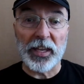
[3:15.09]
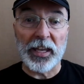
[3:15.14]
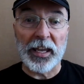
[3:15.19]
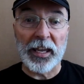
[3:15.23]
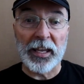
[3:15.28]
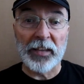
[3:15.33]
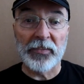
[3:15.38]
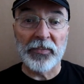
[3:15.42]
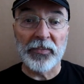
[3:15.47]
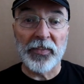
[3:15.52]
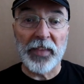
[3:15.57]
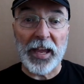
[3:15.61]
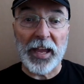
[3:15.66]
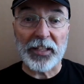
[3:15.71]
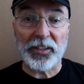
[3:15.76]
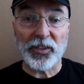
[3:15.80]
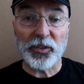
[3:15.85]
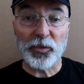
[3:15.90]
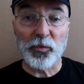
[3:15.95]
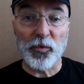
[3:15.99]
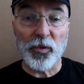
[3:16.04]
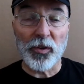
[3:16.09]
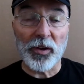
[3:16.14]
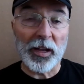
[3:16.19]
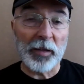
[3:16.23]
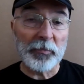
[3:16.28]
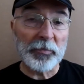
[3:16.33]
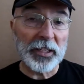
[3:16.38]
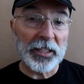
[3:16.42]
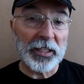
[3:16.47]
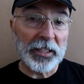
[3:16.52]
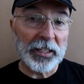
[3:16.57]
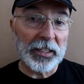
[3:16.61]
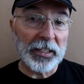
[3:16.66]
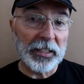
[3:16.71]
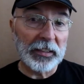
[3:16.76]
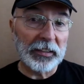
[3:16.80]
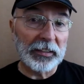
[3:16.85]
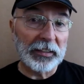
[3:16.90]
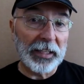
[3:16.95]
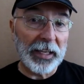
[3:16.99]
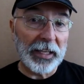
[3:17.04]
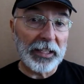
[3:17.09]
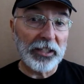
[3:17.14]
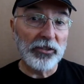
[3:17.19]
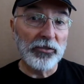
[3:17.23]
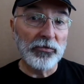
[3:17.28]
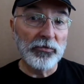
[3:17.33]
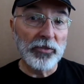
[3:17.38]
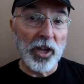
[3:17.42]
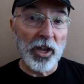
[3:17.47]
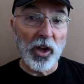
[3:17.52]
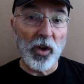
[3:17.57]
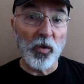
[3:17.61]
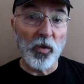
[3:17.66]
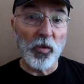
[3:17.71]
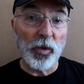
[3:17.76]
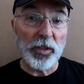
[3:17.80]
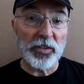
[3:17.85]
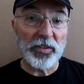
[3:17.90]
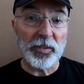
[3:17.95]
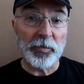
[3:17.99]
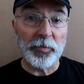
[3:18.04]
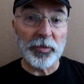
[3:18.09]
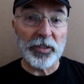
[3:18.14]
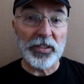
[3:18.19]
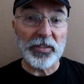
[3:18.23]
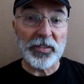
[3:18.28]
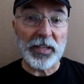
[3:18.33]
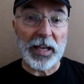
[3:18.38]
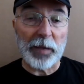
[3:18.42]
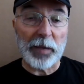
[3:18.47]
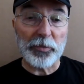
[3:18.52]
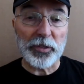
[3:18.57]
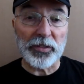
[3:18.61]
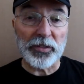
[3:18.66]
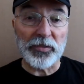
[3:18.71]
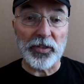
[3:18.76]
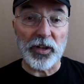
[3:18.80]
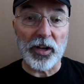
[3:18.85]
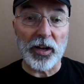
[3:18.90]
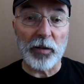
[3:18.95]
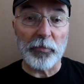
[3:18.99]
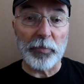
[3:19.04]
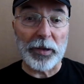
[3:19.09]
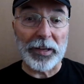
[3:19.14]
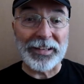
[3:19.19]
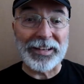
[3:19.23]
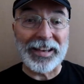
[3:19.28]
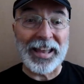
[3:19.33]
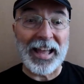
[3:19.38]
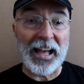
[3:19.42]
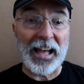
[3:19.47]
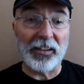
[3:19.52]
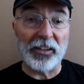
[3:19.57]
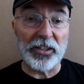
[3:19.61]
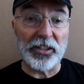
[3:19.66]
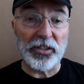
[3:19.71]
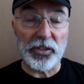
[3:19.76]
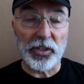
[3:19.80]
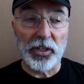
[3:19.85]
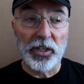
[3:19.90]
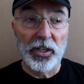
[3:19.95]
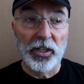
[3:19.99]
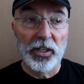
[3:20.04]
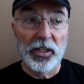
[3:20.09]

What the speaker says: and that's where I'm going to let you know what some of these options are by knowledge.